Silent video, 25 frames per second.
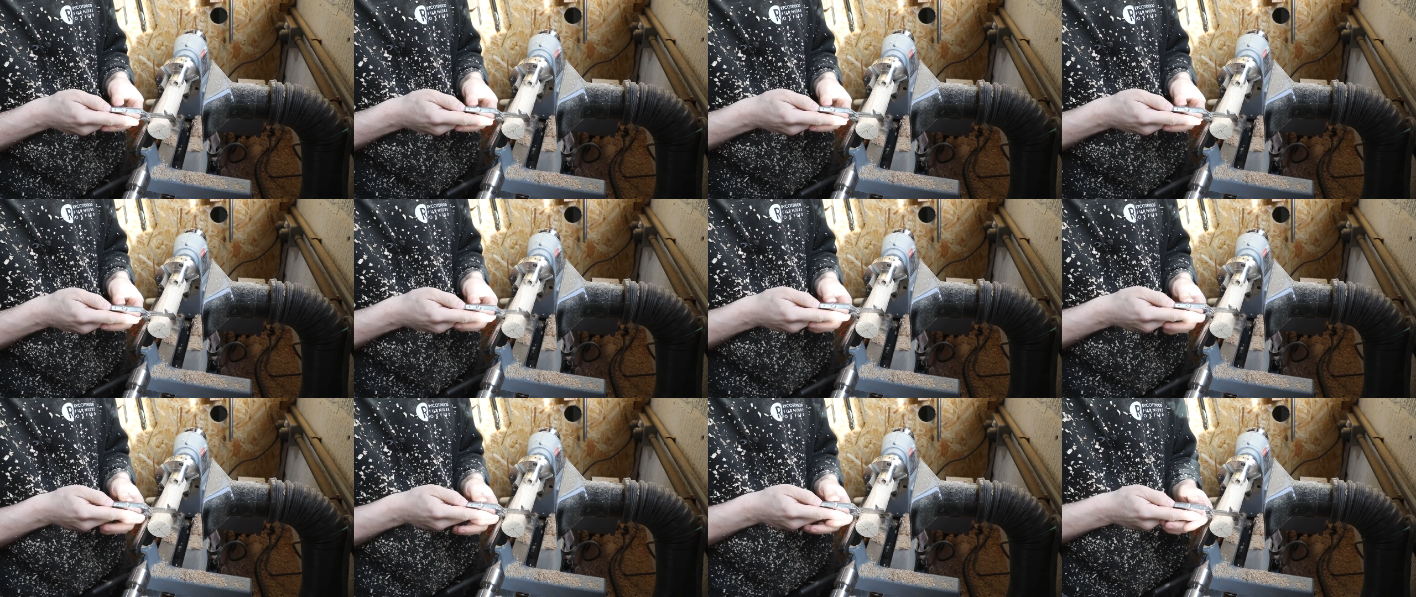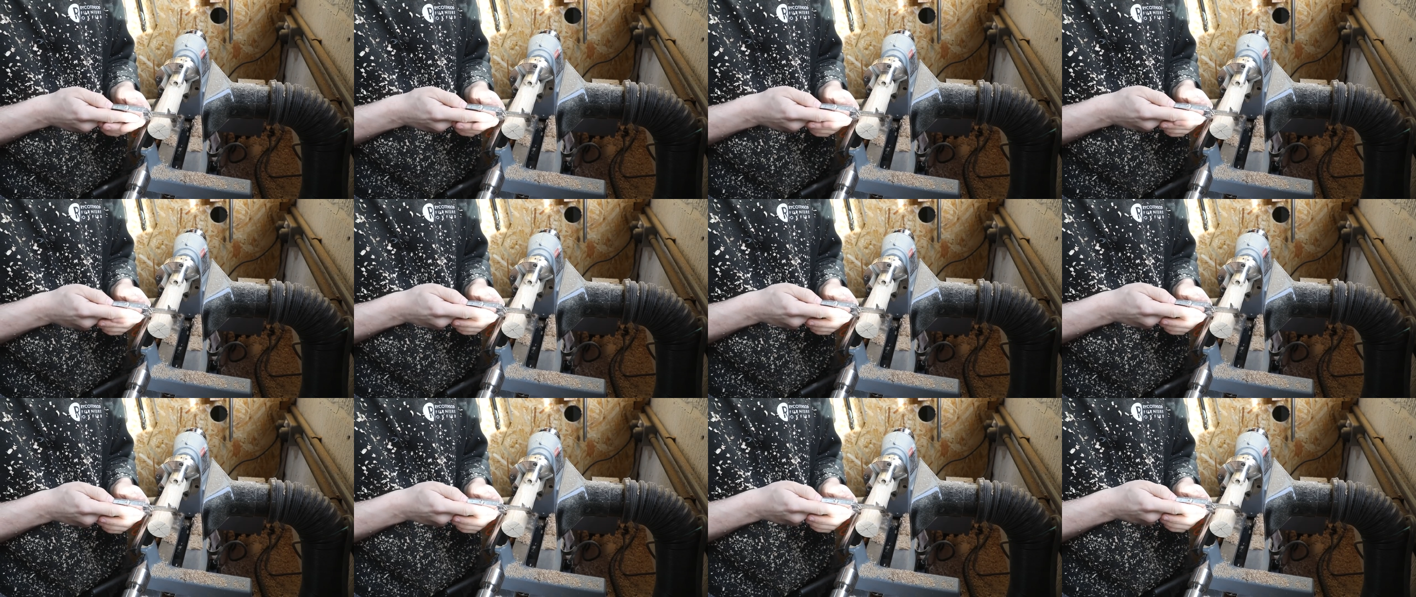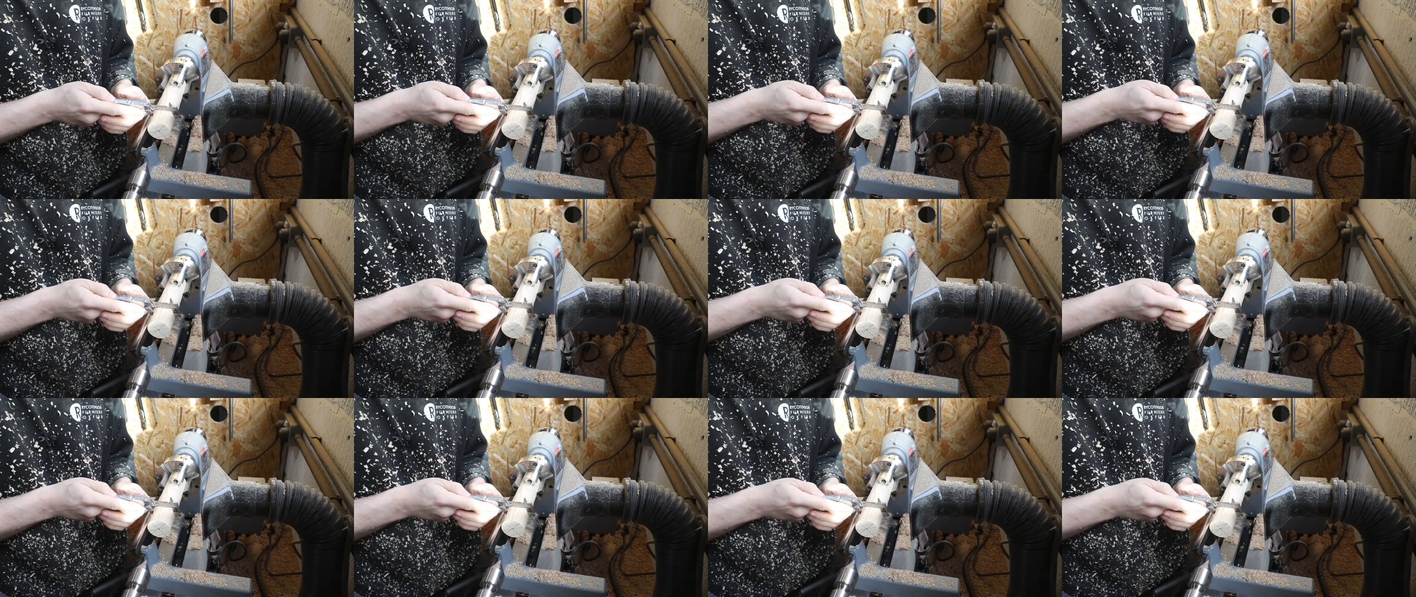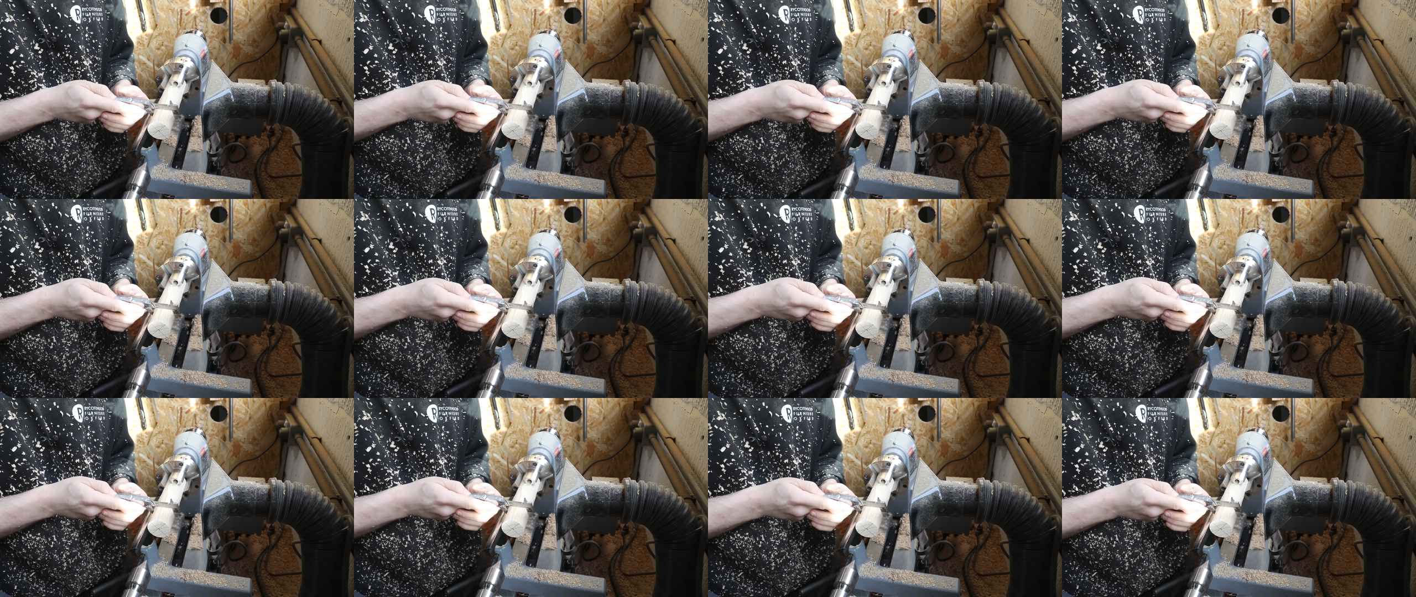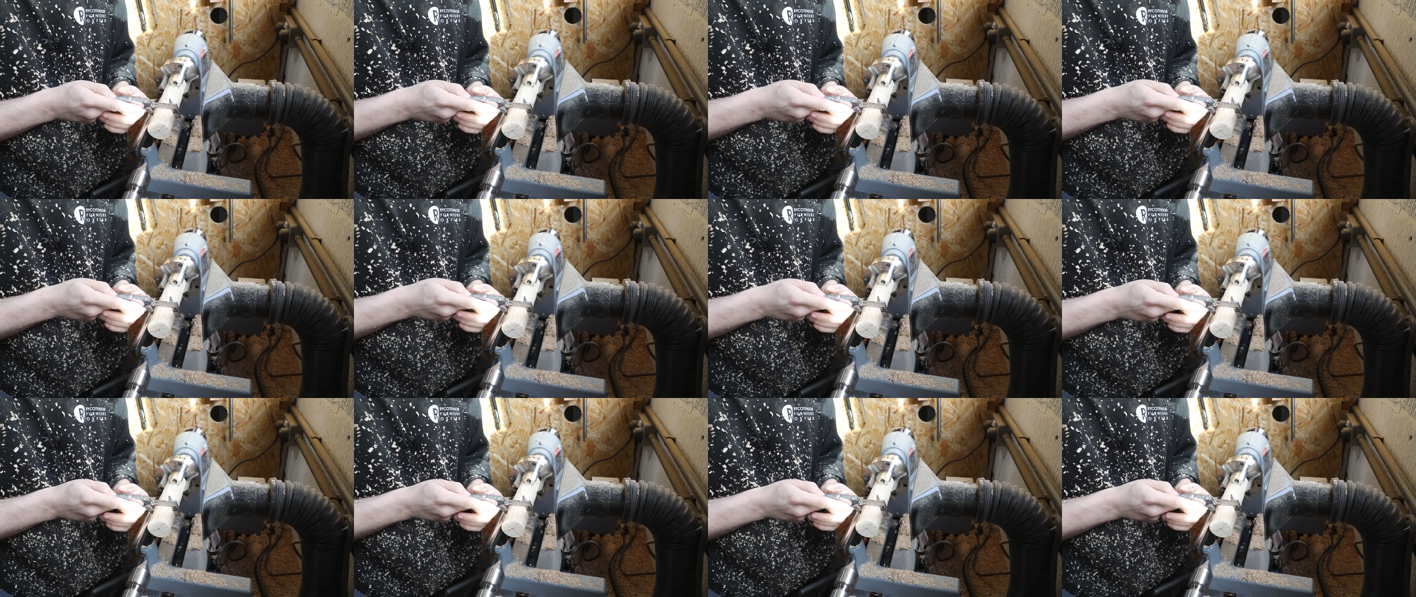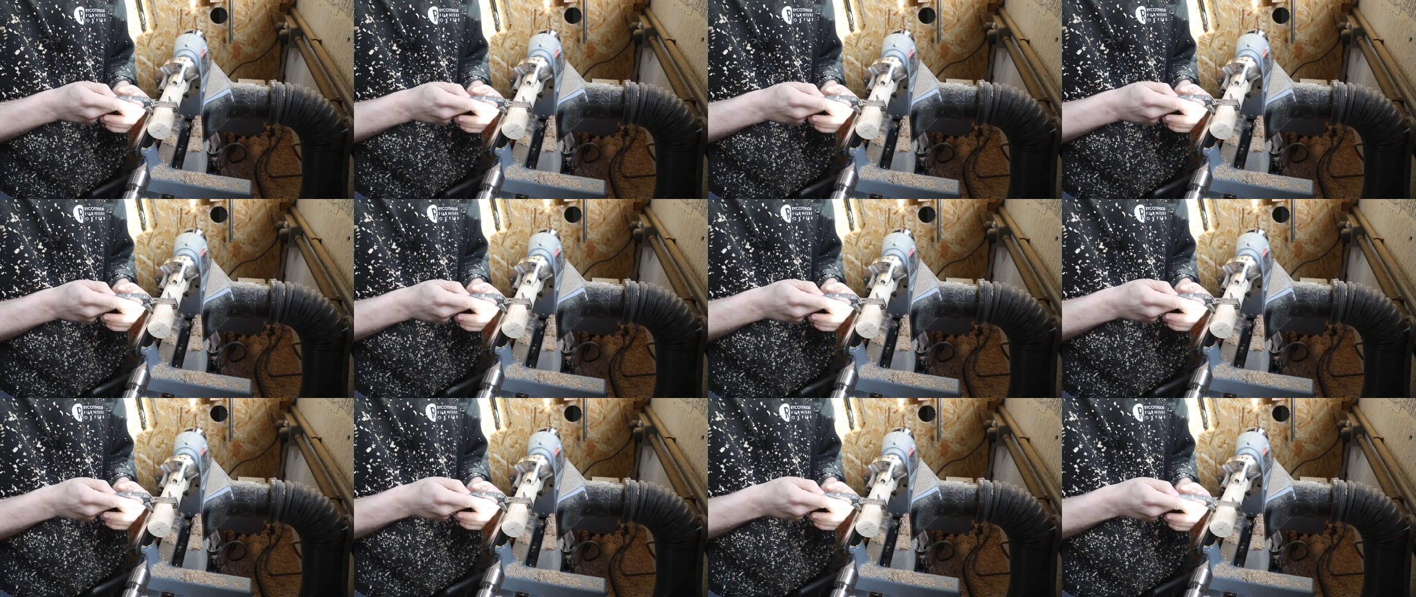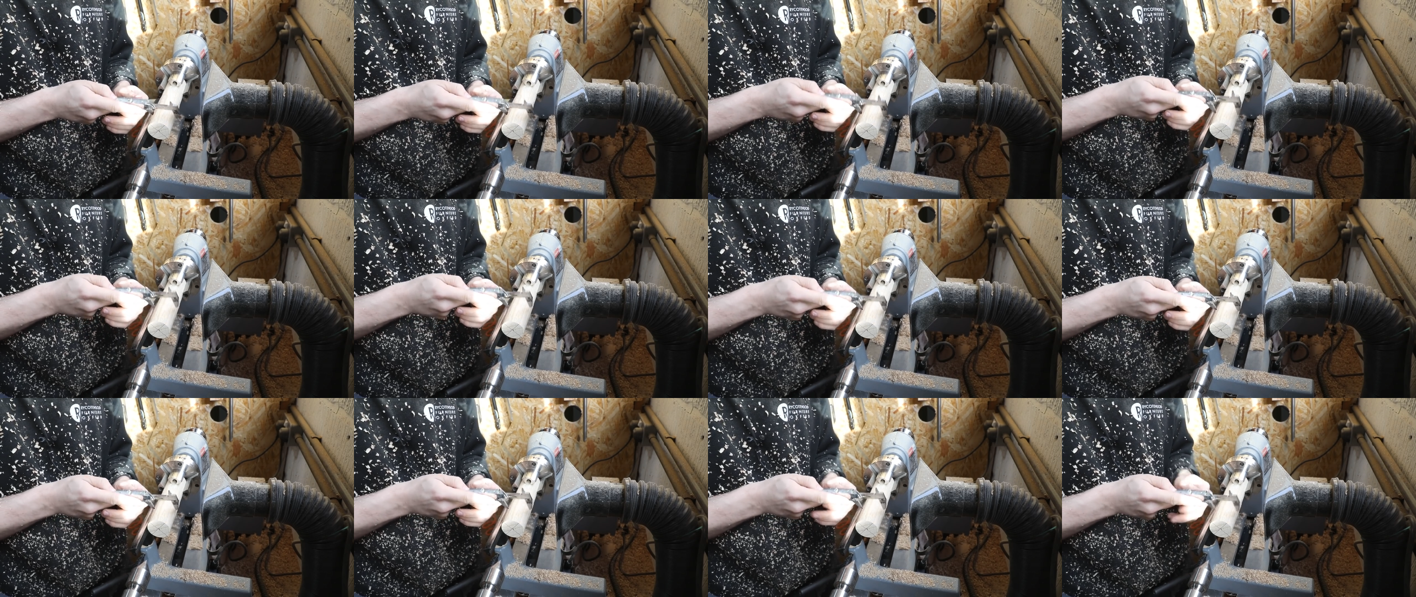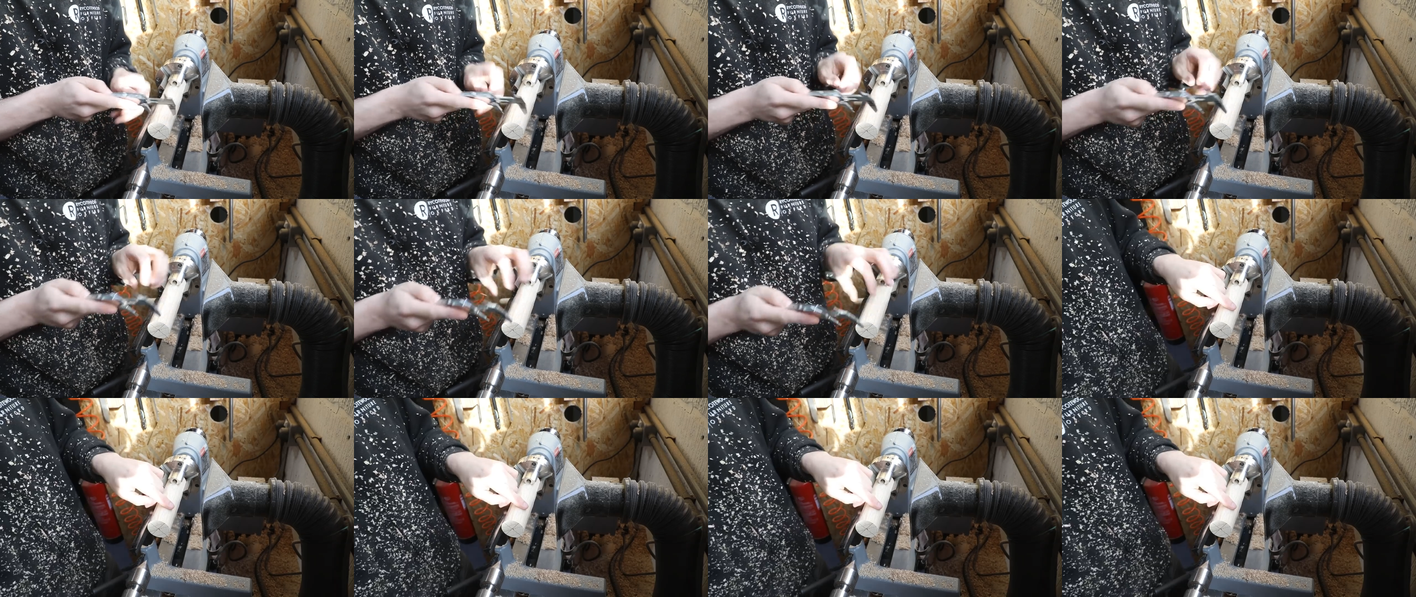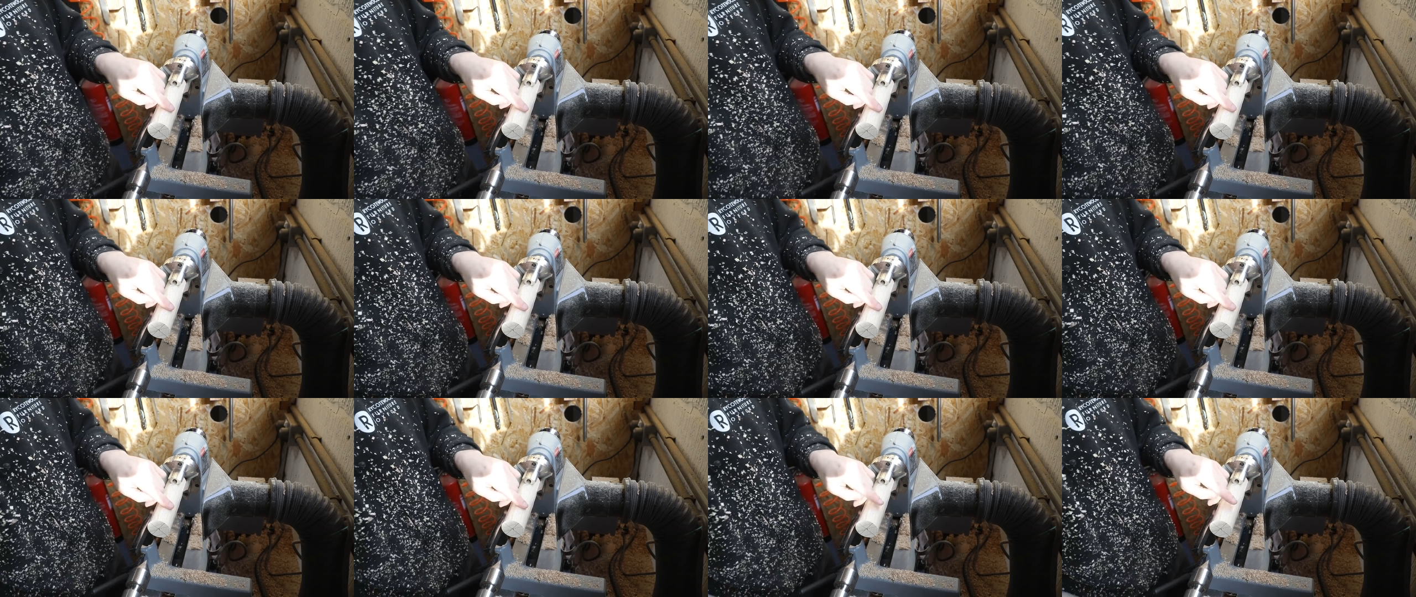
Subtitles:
No face is visible, so there are no lips to read.